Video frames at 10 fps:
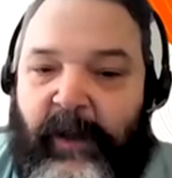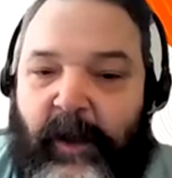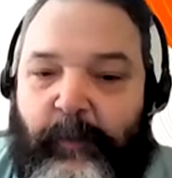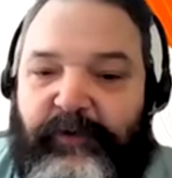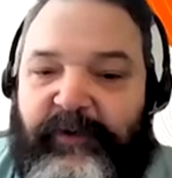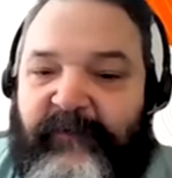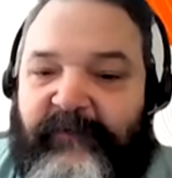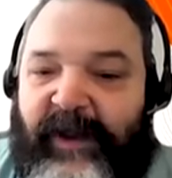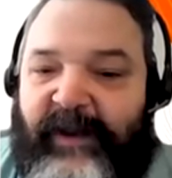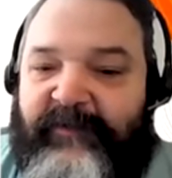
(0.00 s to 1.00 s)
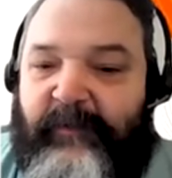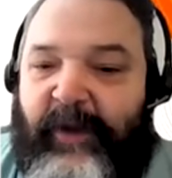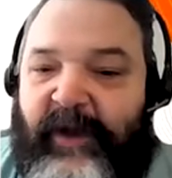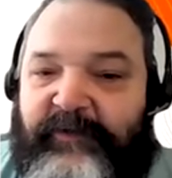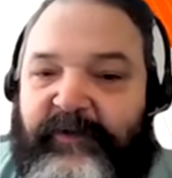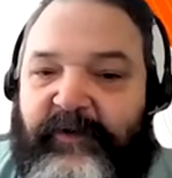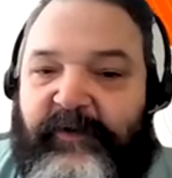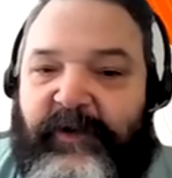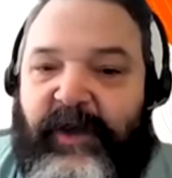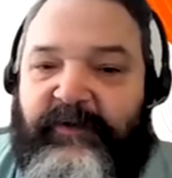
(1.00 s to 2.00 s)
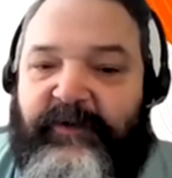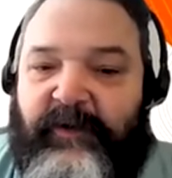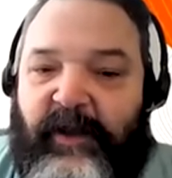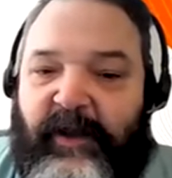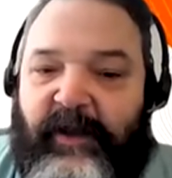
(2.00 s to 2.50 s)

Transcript: Both the advanced and master certification